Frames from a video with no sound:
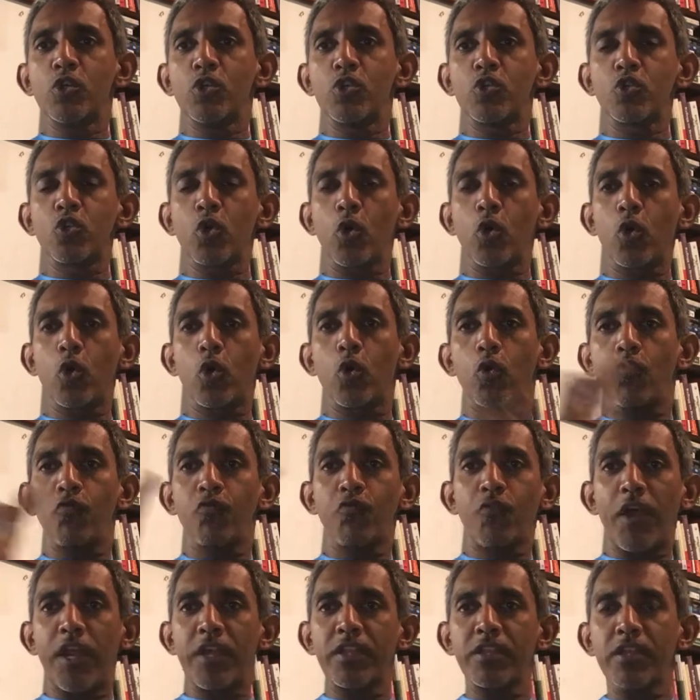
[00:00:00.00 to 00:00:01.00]
So
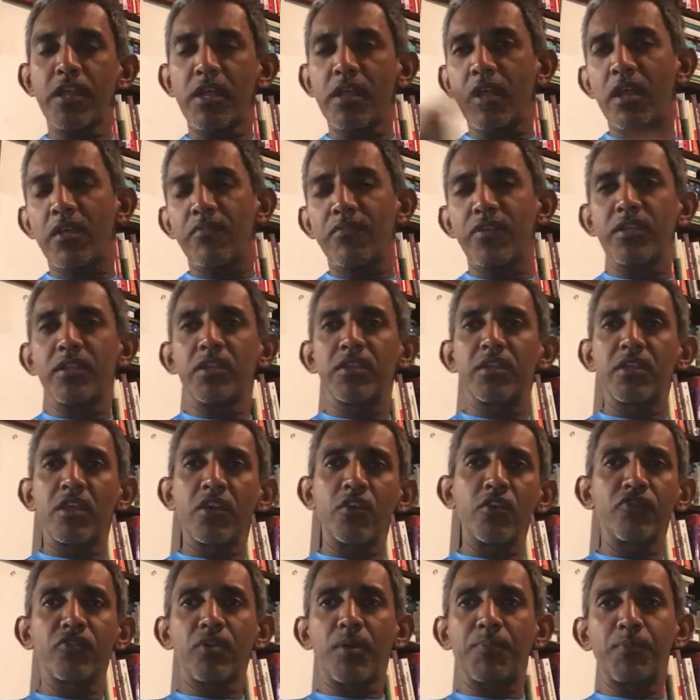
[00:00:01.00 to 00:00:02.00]
find the relevant theory
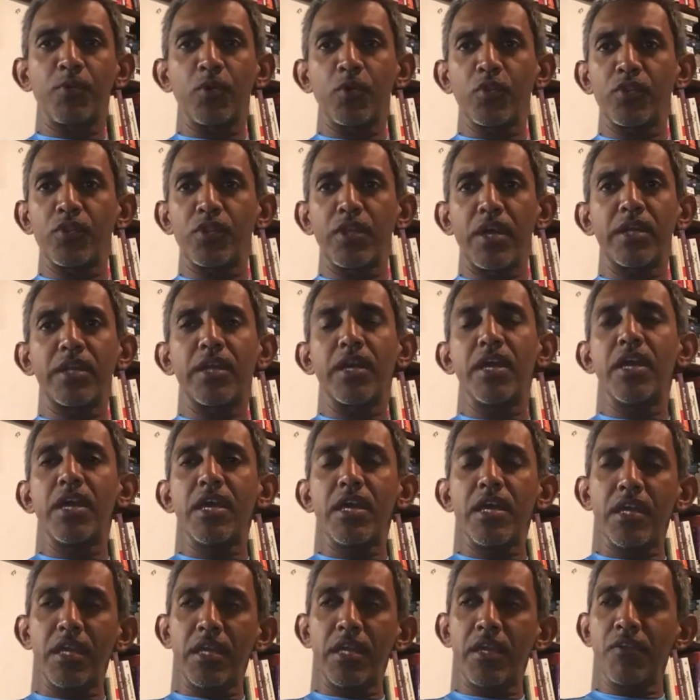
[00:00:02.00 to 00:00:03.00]
to support that.
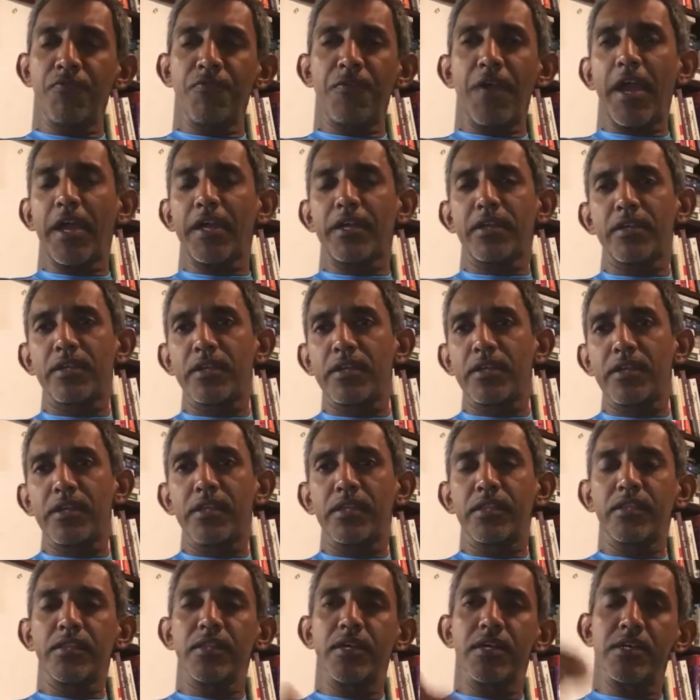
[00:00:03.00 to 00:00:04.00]
In fact,
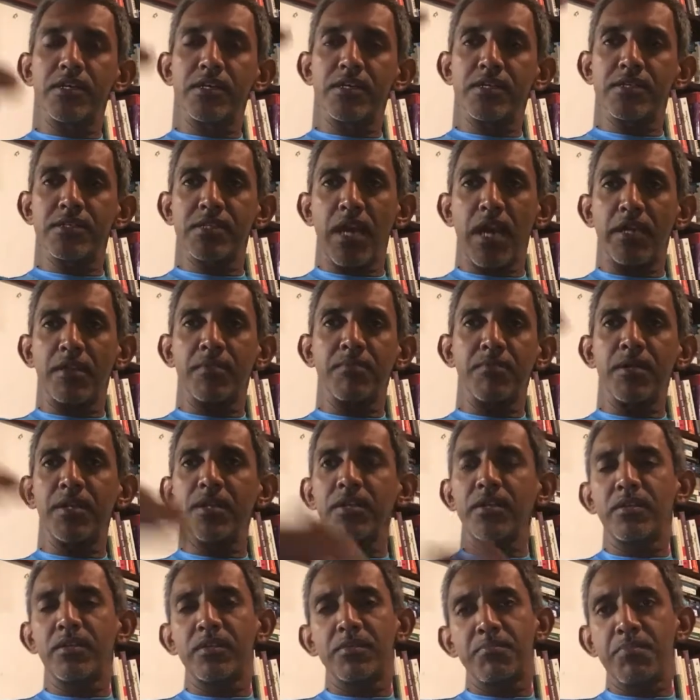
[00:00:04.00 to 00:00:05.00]
the
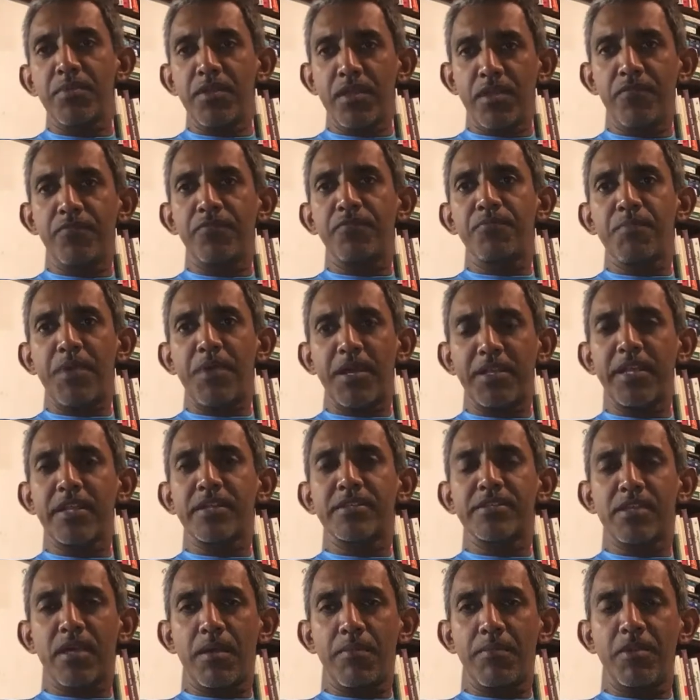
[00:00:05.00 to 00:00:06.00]
assignment brief by the
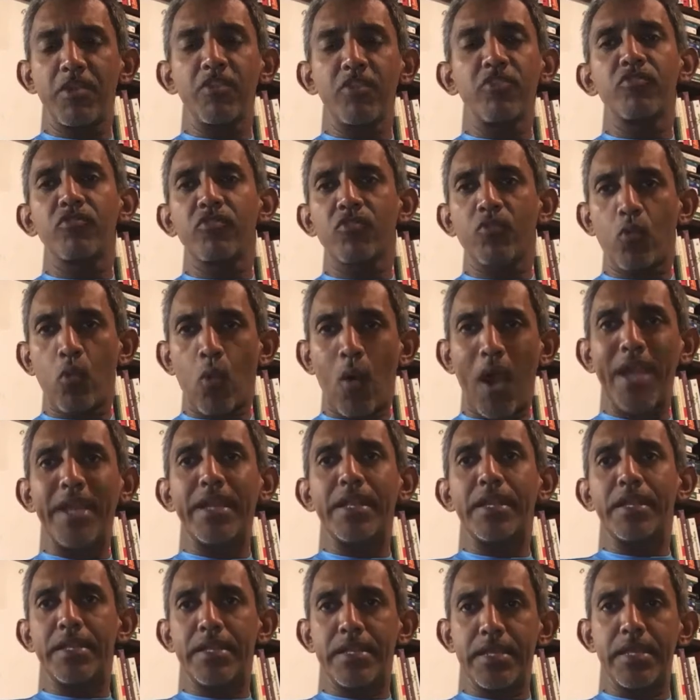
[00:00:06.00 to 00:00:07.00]
examiner is
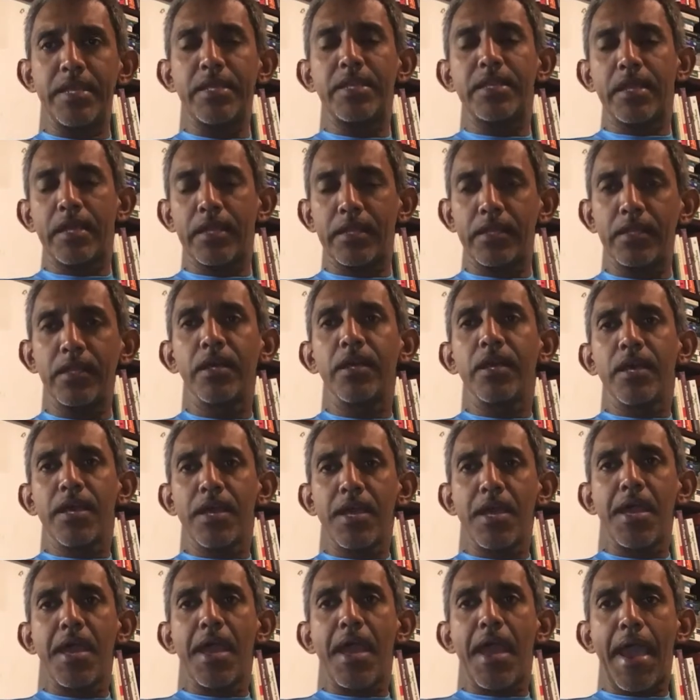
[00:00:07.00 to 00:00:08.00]
quite detailed,
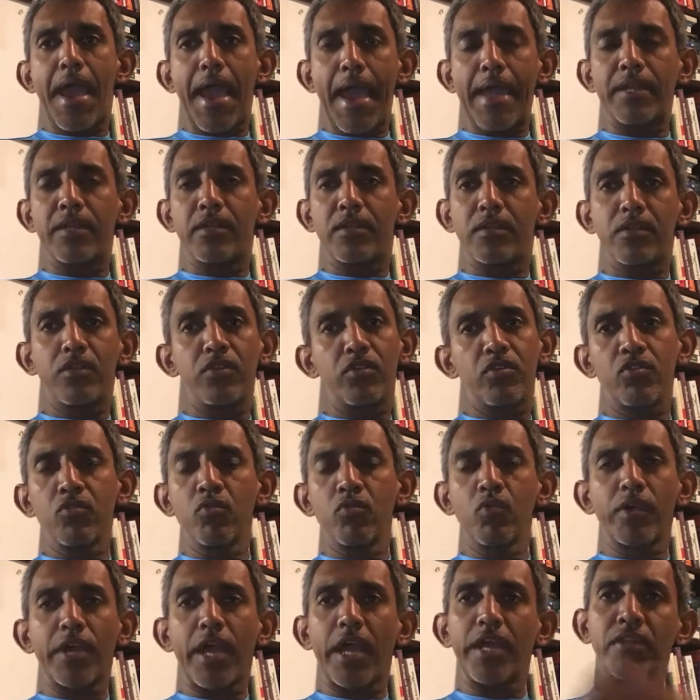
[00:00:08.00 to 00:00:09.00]
and
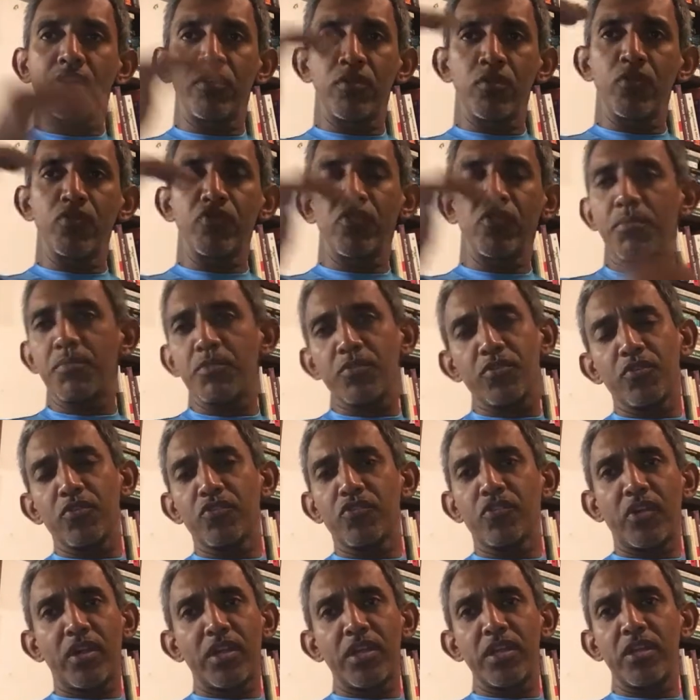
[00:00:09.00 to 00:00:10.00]
you can use some of
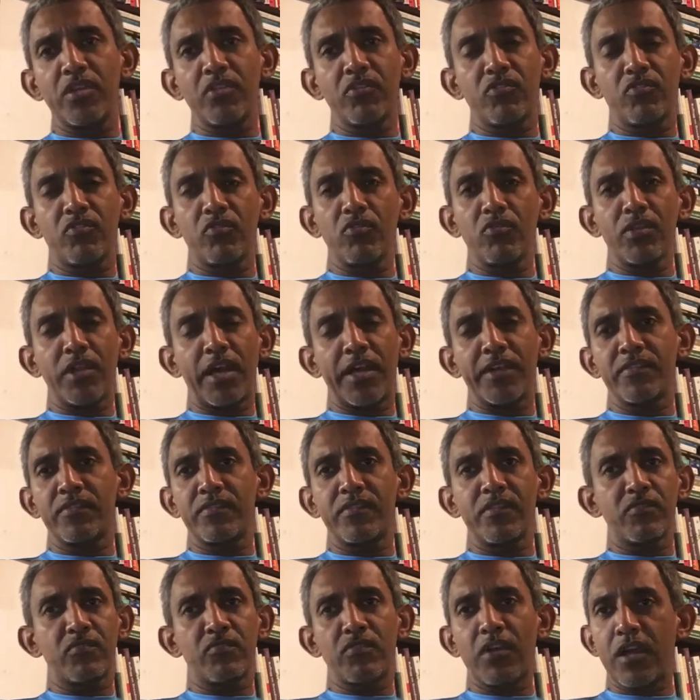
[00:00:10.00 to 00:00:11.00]
those headings to
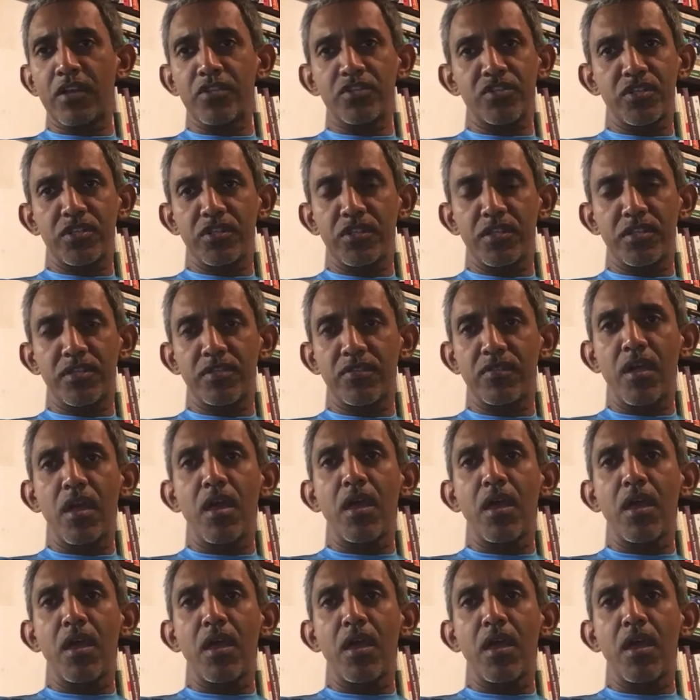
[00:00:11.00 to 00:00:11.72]
nicely structure it.